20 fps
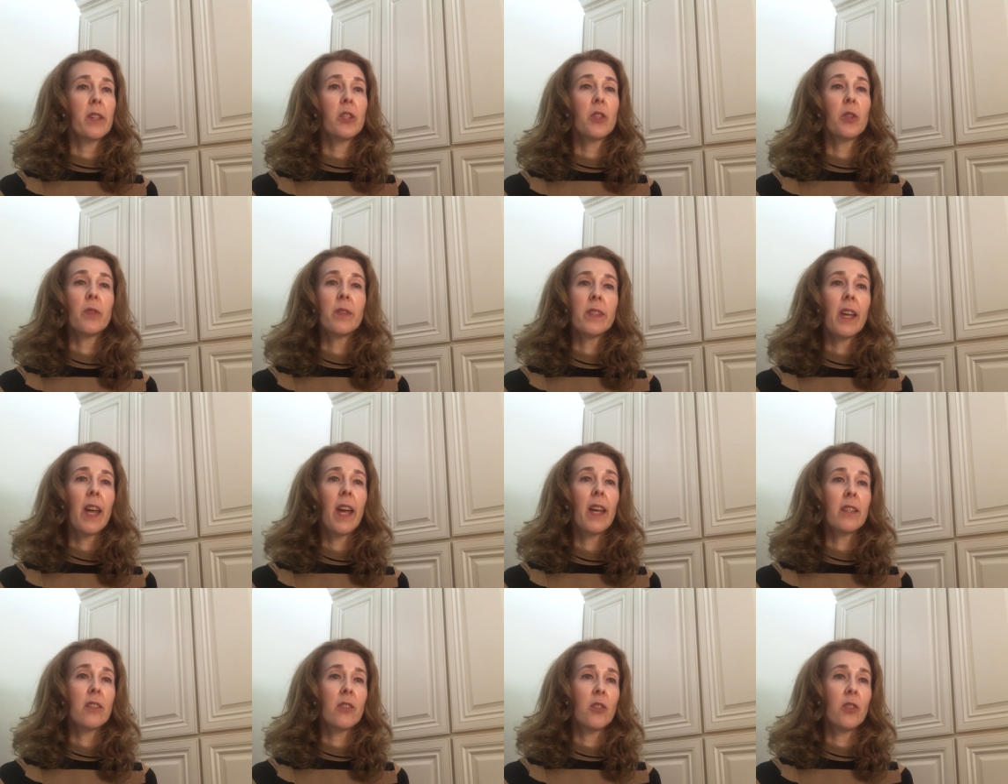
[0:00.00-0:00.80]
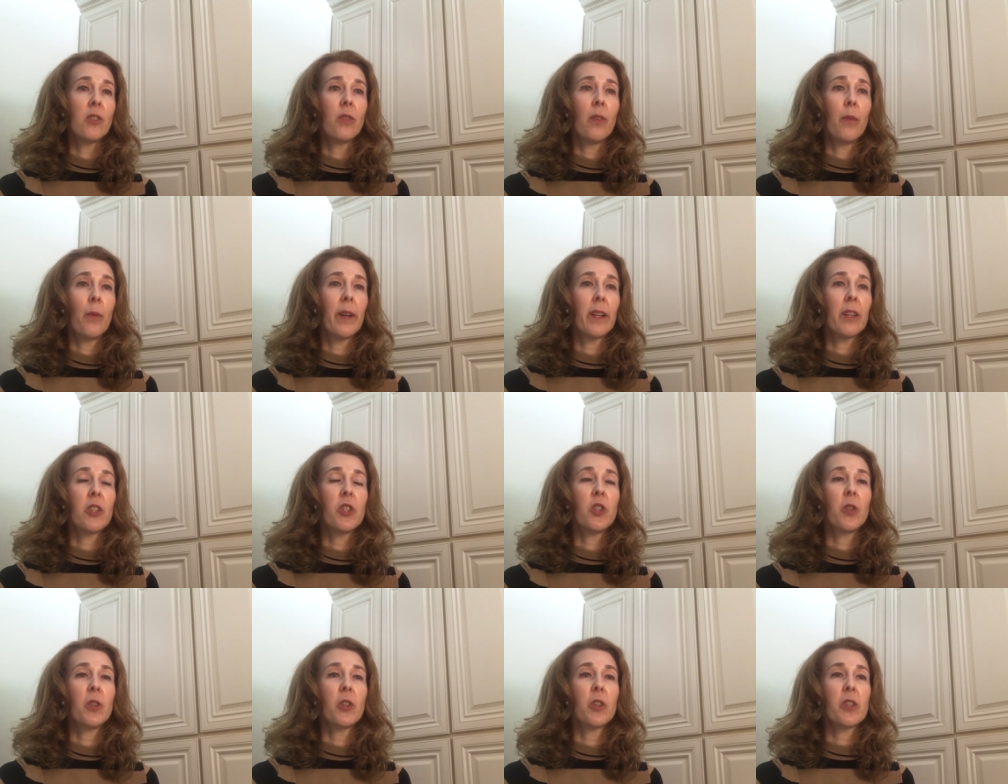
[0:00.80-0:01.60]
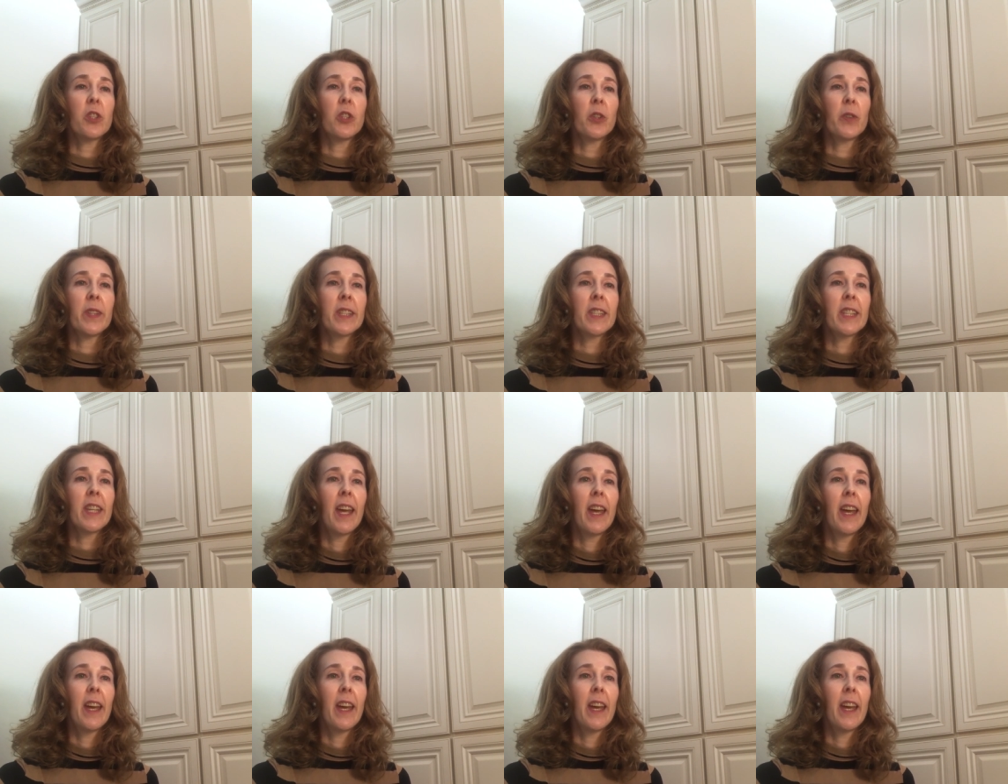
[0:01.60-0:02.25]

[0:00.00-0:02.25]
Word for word: students as well as junior students.